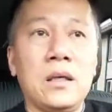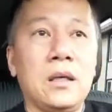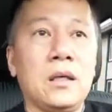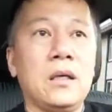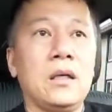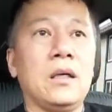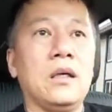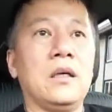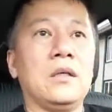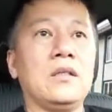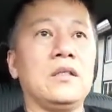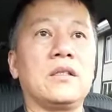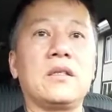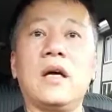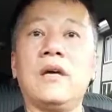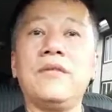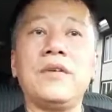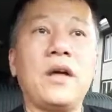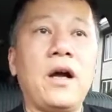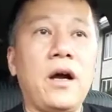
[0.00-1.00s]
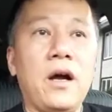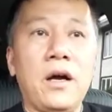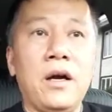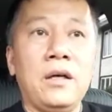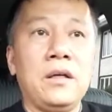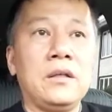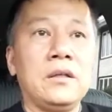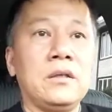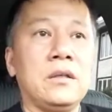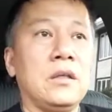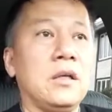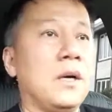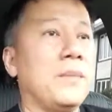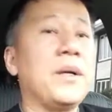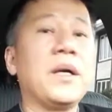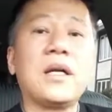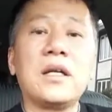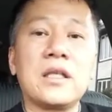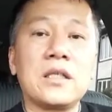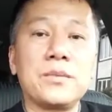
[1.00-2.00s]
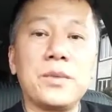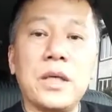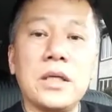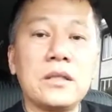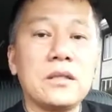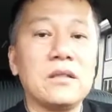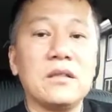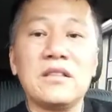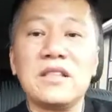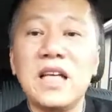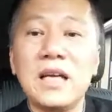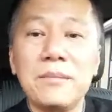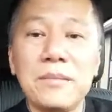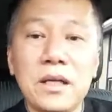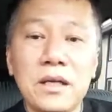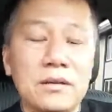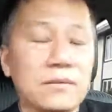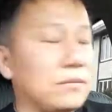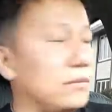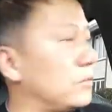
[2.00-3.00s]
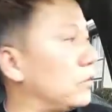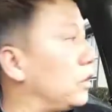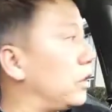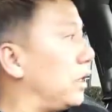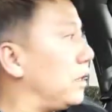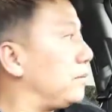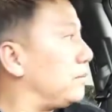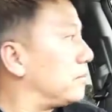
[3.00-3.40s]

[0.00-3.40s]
Discover Card, you know, American Express. Same thing, okay?